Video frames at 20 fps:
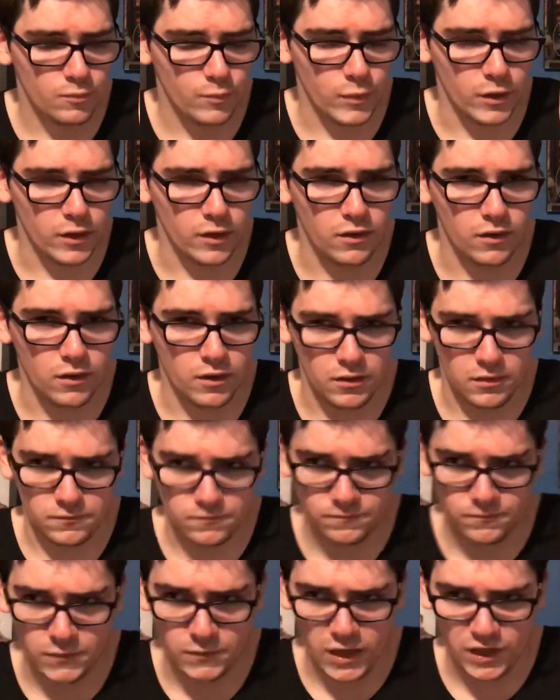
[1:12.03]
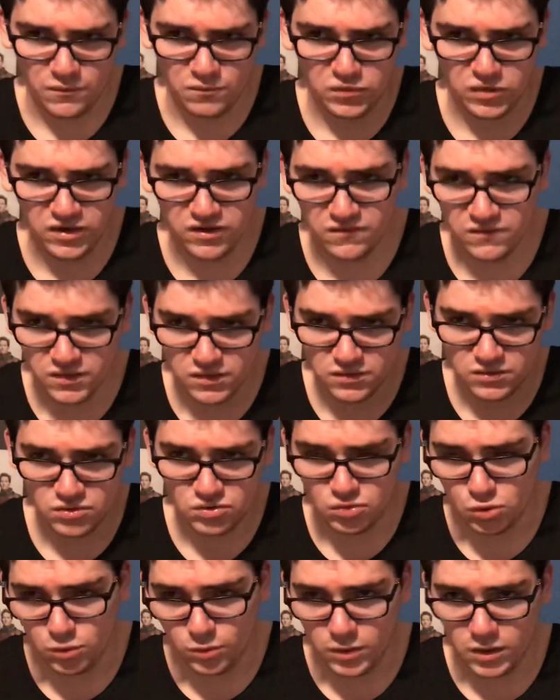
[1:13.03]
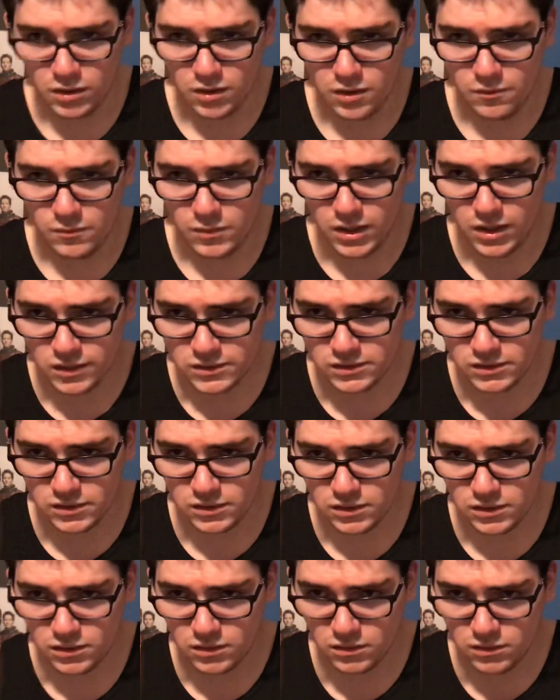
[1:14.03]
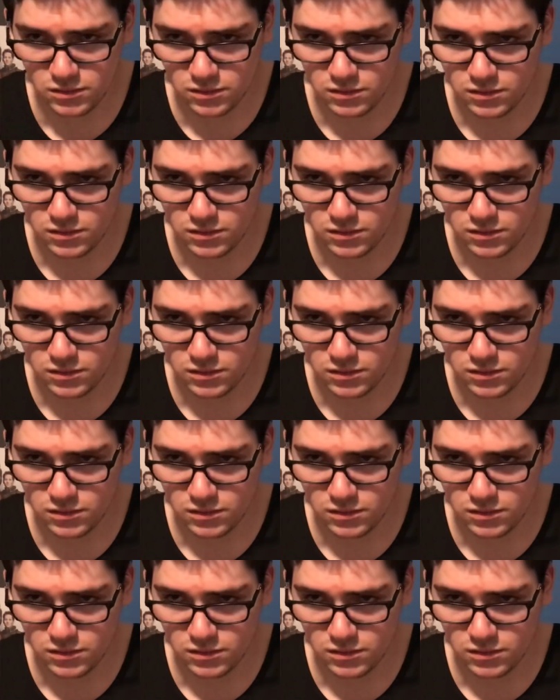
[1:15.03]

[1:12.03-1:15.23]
But my previous True Blood unboxing,